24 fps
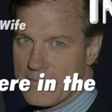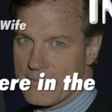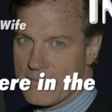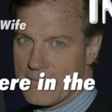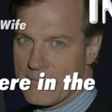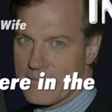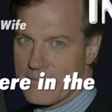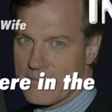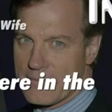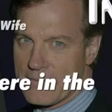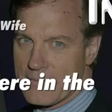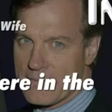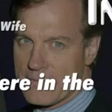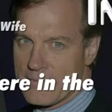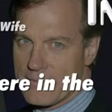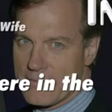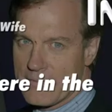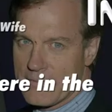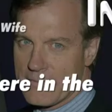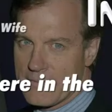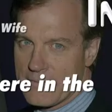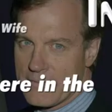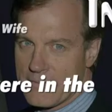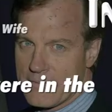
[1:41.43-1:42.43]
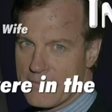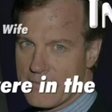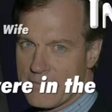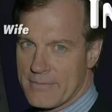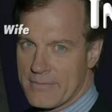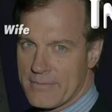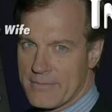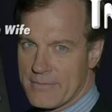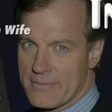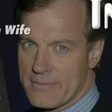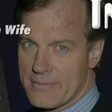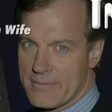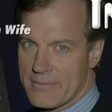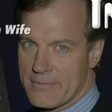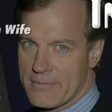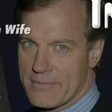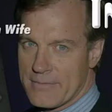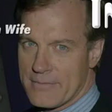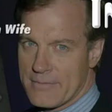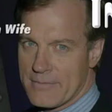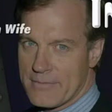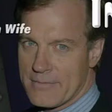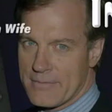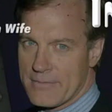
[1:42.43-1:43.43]

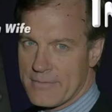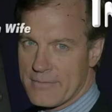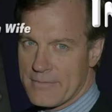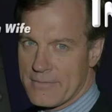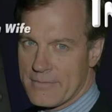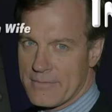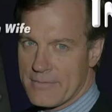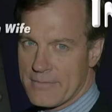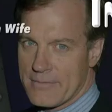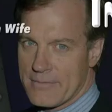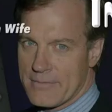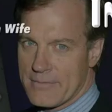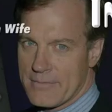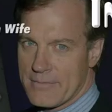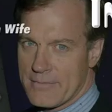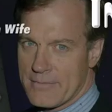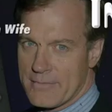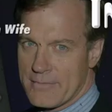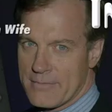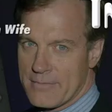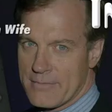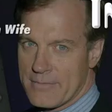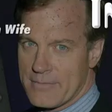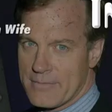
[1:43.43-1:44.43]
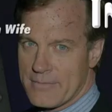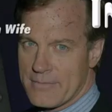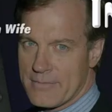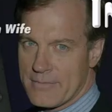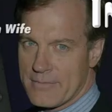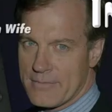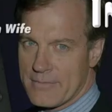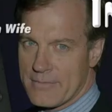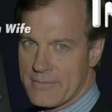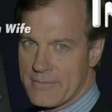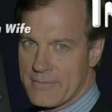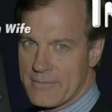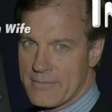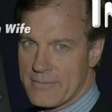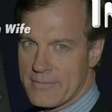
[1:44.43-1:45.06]
No one is speaking in this clip.